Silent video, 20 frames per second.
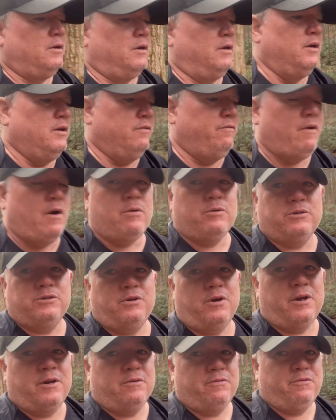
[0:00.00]
if I was
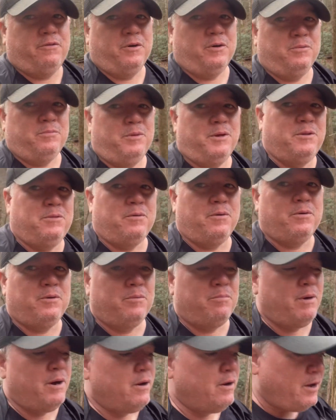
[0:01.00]
trying to film me throwing the
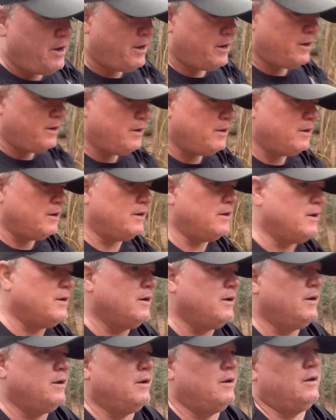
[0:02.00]
bear hang,
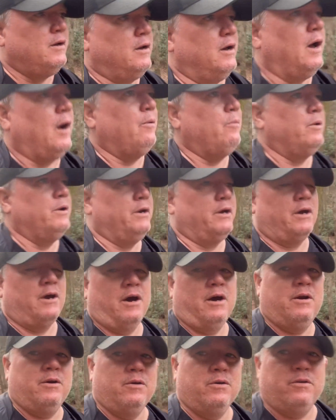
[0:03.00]
I wouldn't have
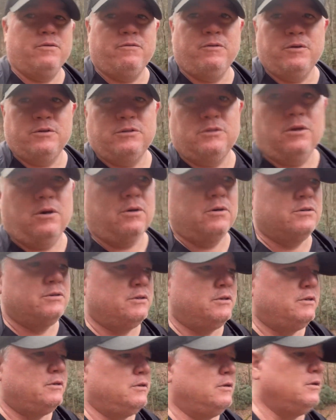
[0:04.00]
got it on the first
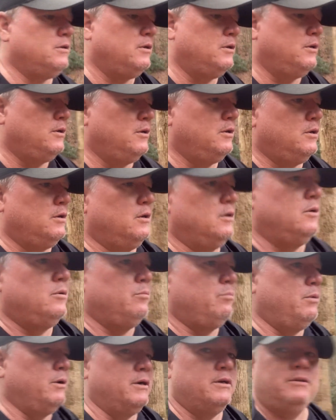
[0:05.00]
toss.
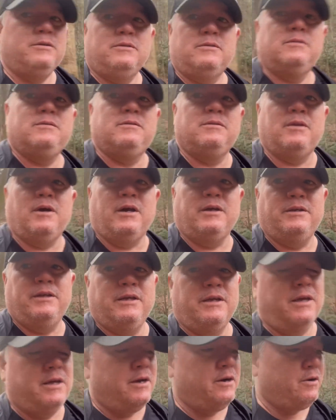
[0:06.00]
But I
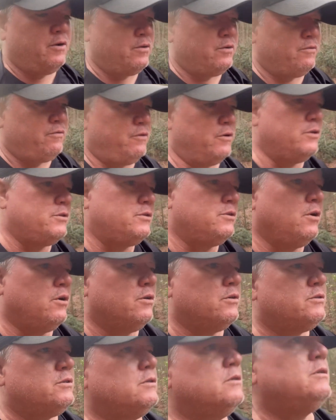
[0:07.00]
did get it on the first
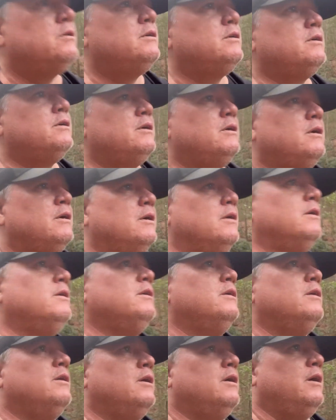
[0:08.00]
toss.
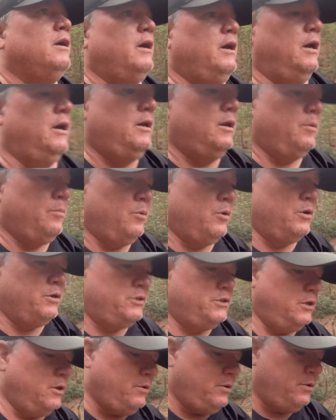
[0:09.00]
And I'm going to
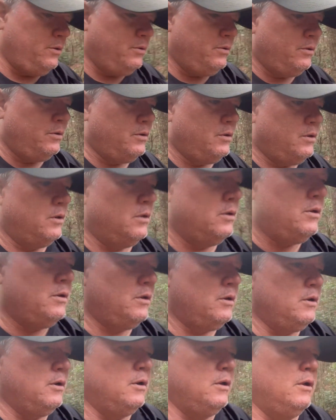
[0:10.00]
show you
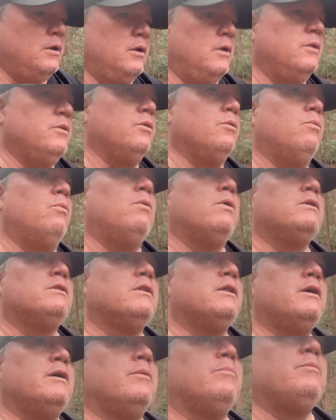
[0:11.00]
the one
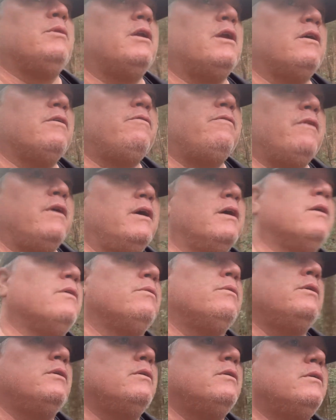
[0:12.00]
limb that I found
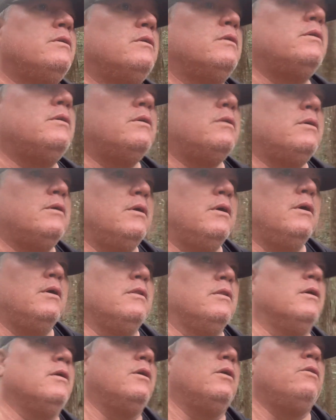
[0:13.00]

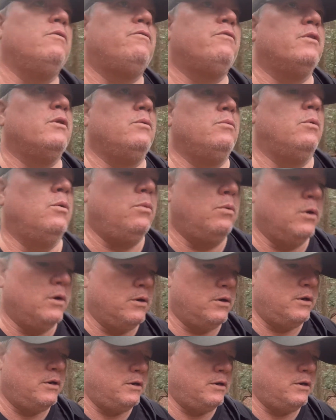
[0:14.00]
that hopefully will work.